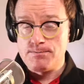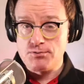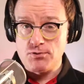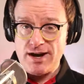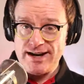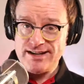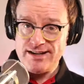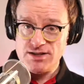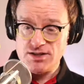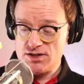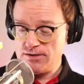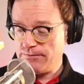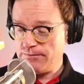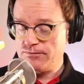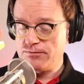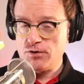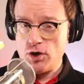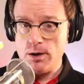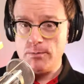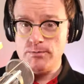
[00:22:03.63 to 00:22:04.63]
brightness
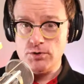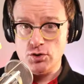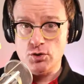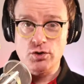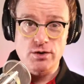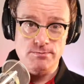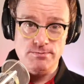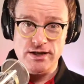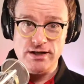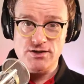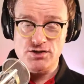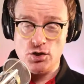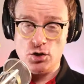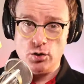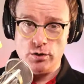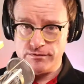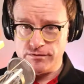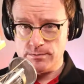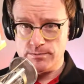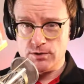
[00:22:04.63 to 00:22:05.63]
from your computer
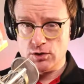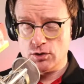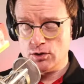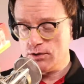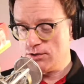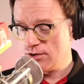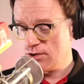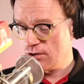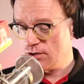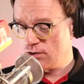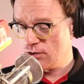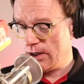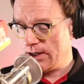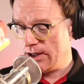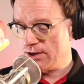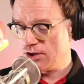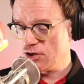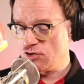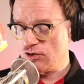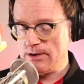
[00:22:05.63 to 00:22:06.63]
or from your
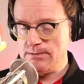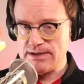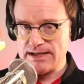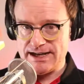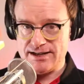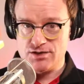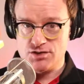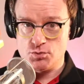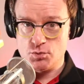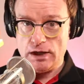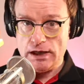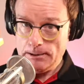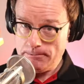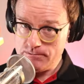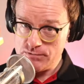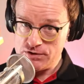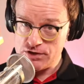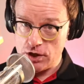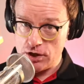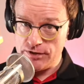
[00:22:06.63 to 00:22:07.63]
Stream Deck as
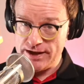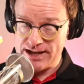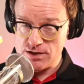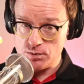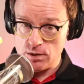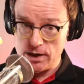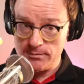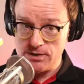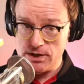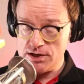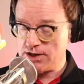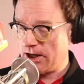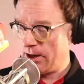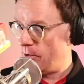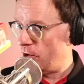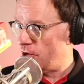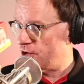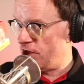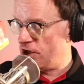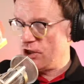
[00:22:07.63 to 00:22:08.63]
well. So that's what I'm using.
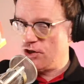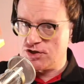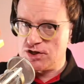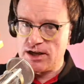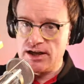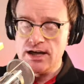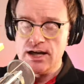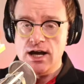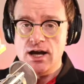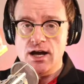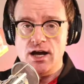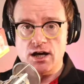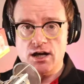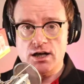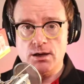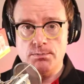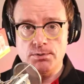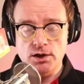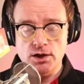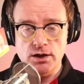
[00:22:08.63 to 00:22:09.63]
I'm also using a
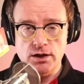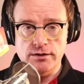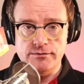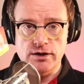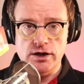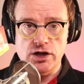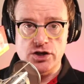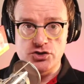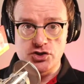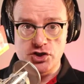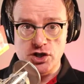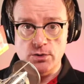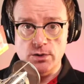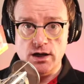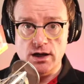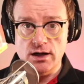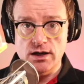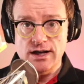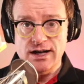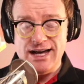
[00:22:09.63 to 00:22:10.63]
couple of
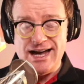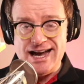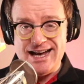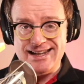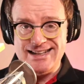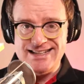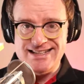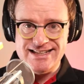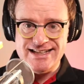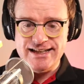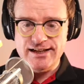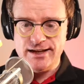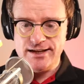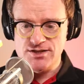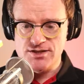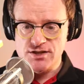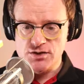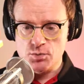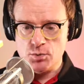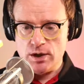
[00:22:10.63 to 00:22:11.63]
newer LED
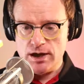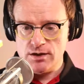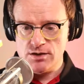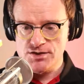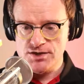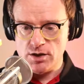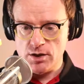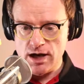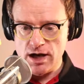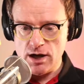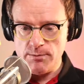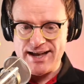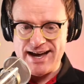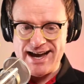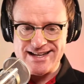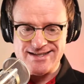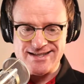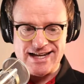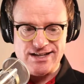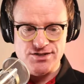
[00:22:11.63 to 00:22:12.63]
lights as well. So I hope
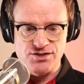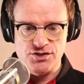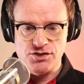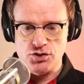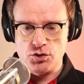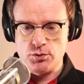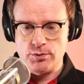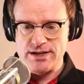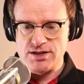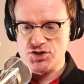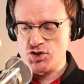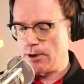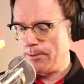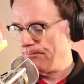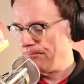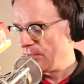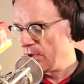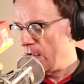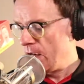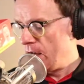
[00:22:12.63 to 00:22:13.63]
that answers your
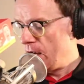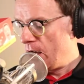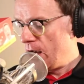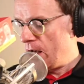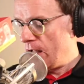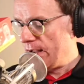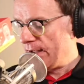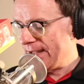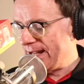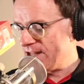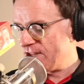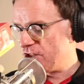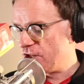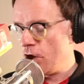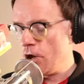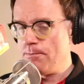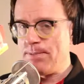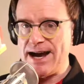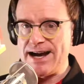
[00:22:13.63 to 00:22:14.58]
question. Let's go